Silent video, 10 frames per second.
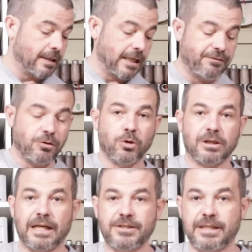If you would
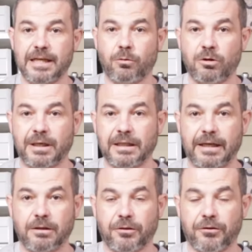like to get one of my
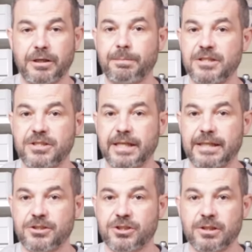little 3-piece
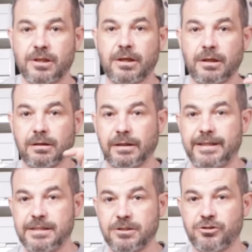kits,
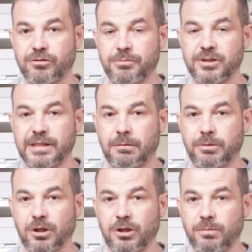link is in the description down
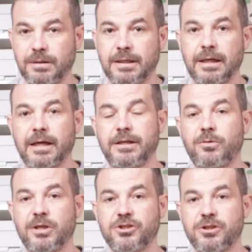below. Any
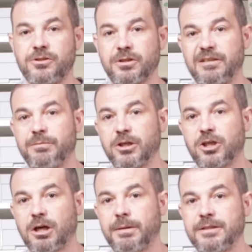questions, leave me a
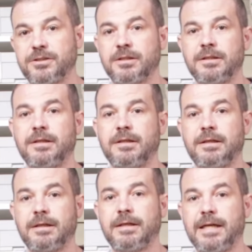comment,
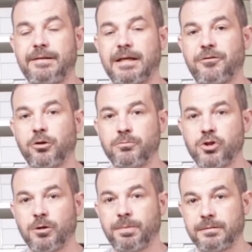hit that thumbs
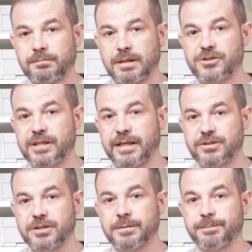up, I'll see you
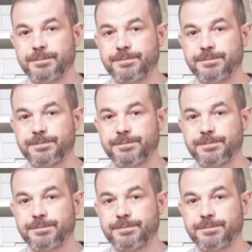next time.